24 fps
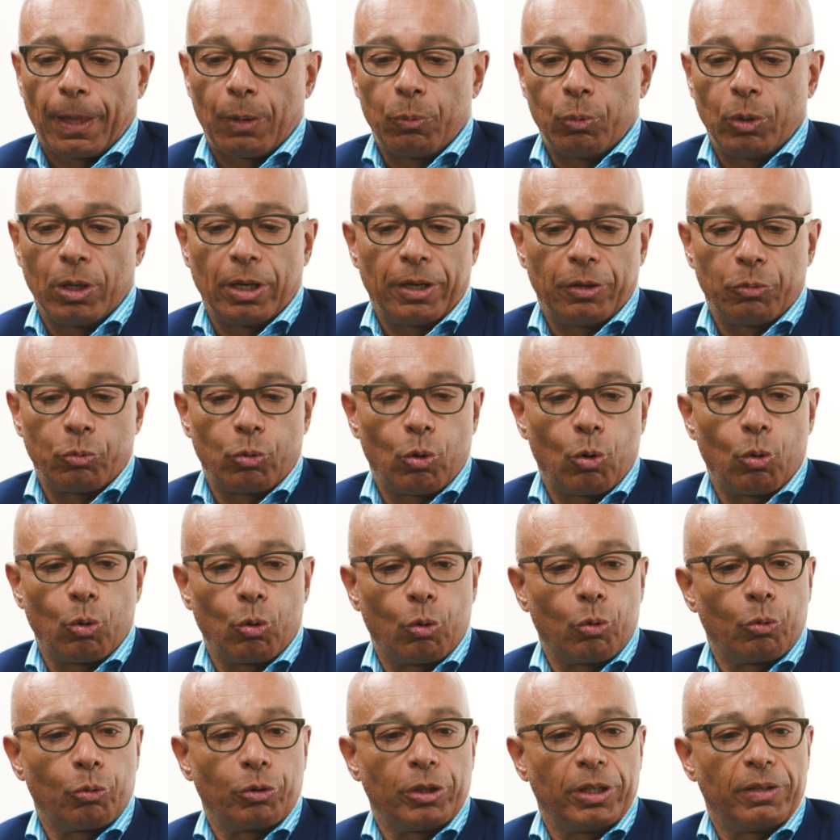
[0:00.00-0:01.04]
will enroll
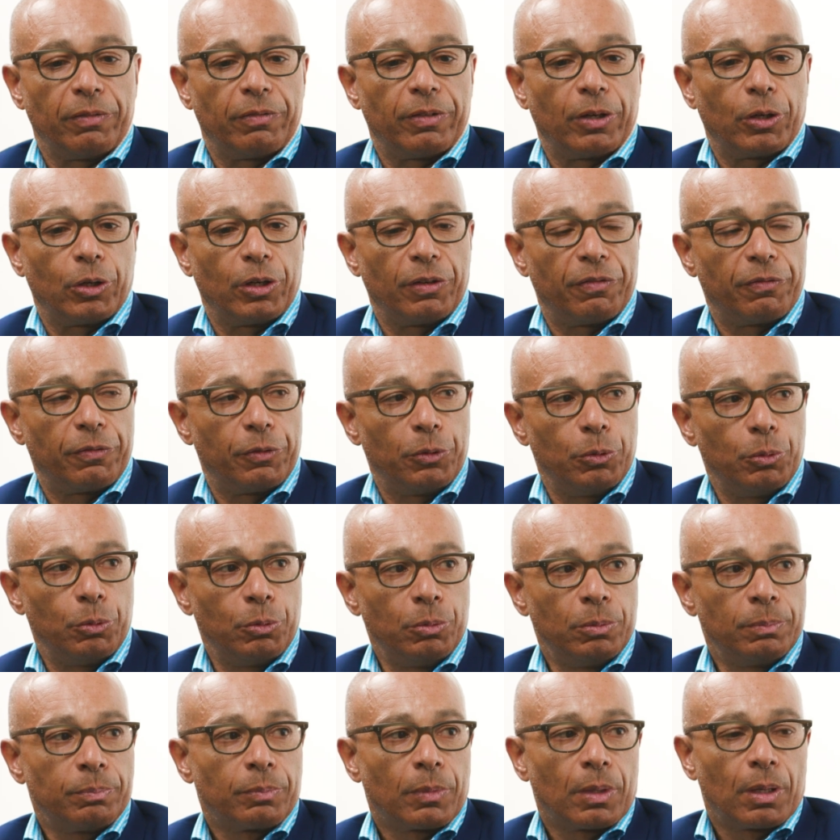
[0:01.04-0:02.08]
only very
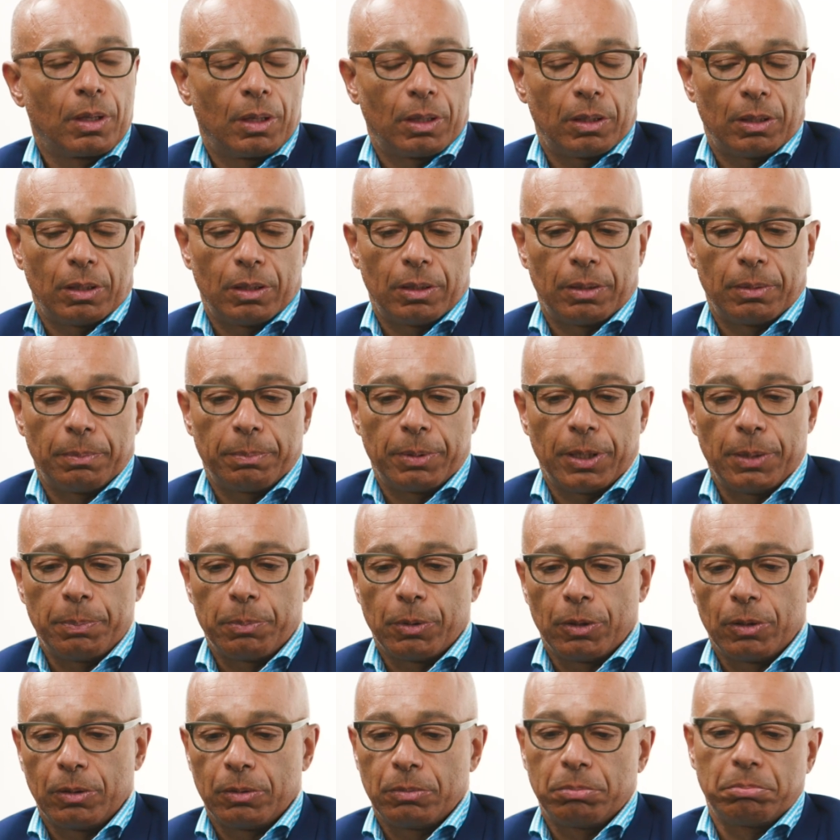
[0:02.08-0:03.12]
few
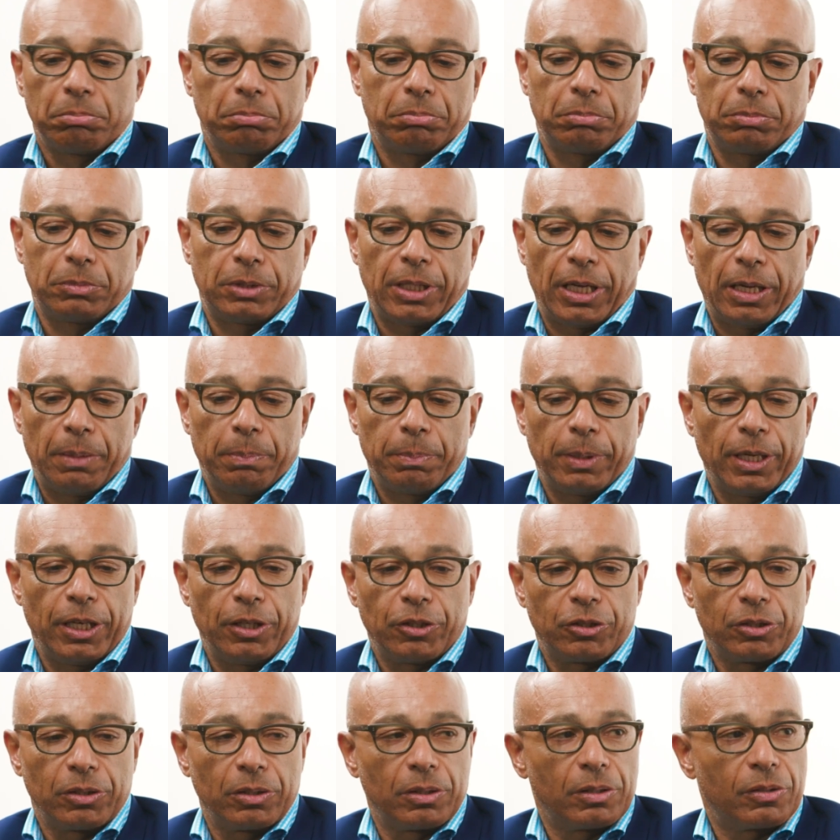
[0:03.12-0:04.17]
people, 10
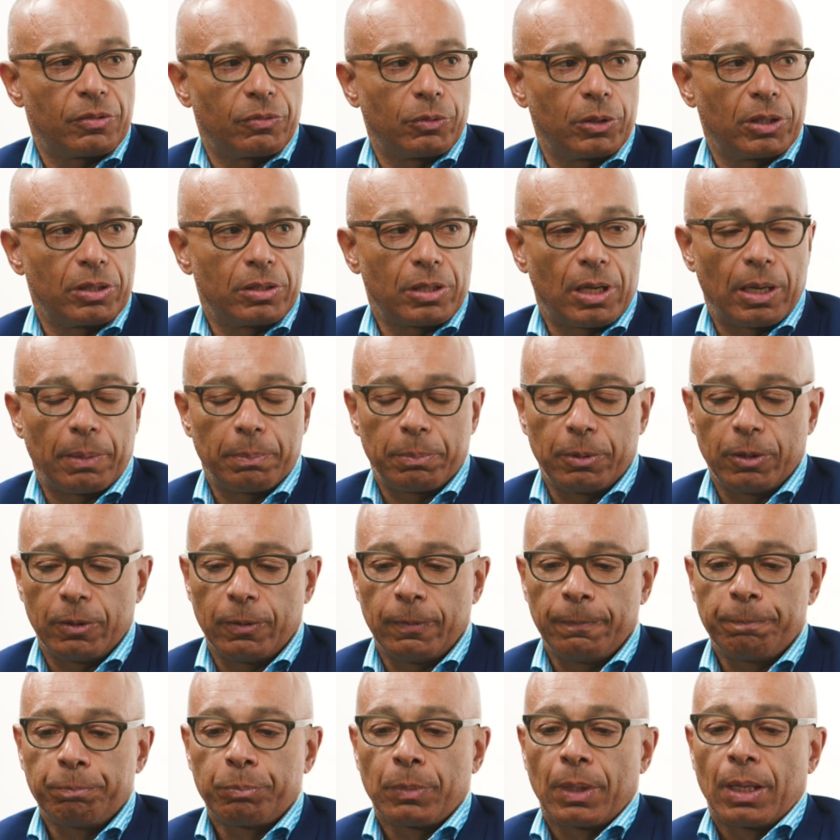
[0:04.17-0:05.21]
patients, for
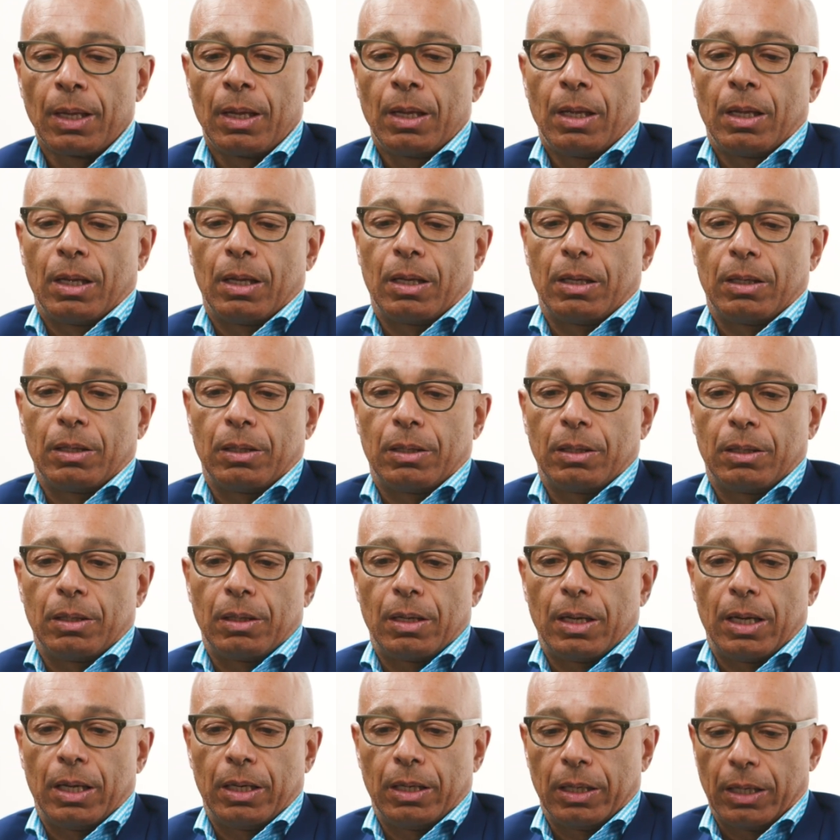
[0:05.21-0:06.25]
example,
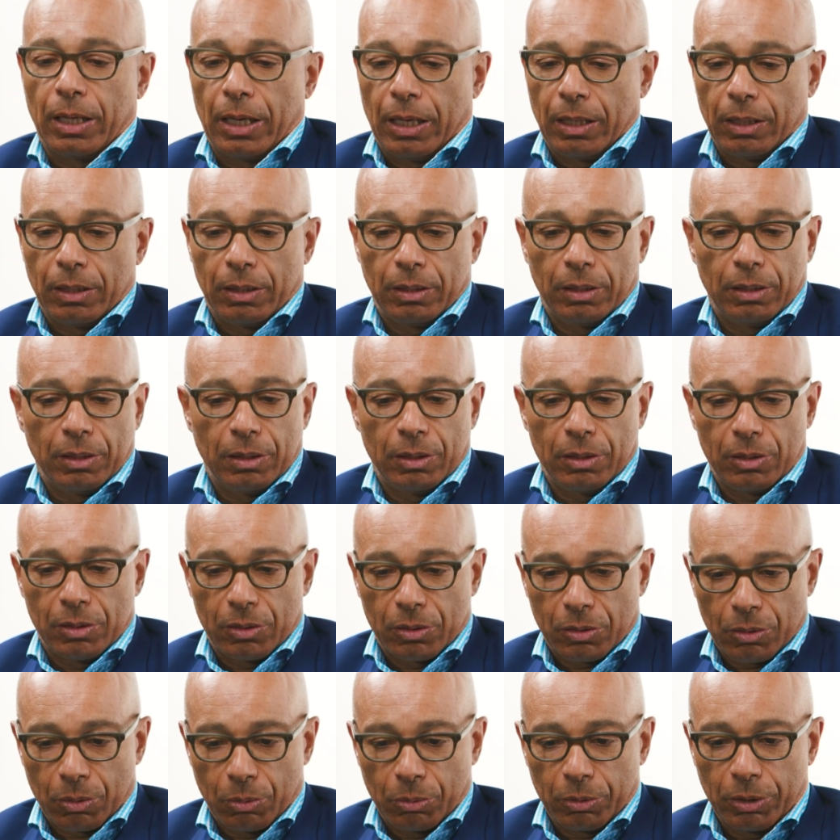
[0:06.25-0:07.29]
and again
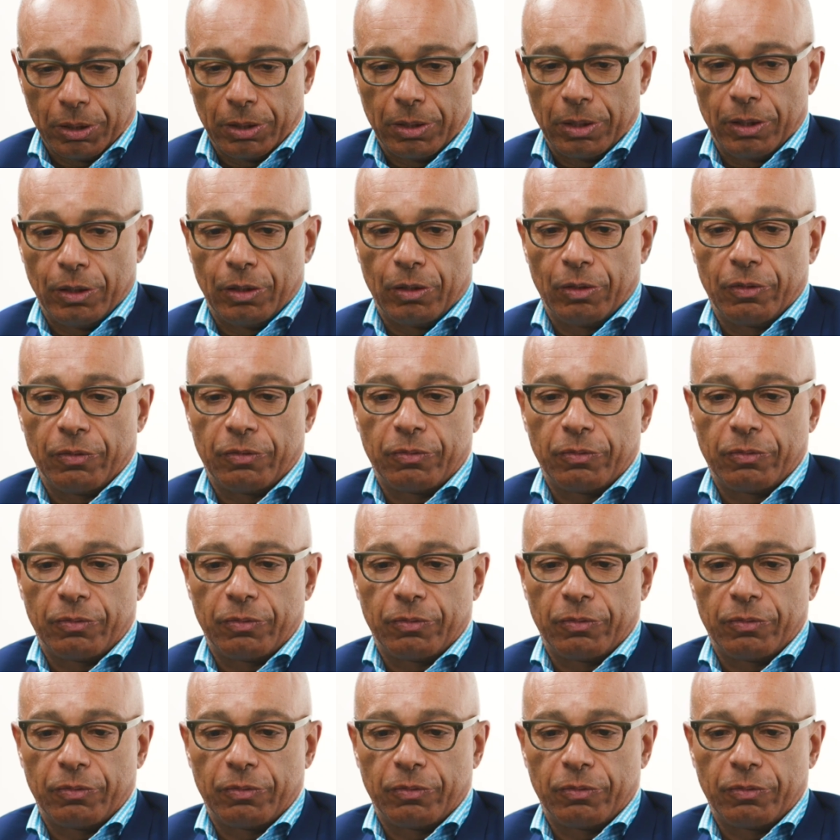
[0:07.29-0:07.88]
is only there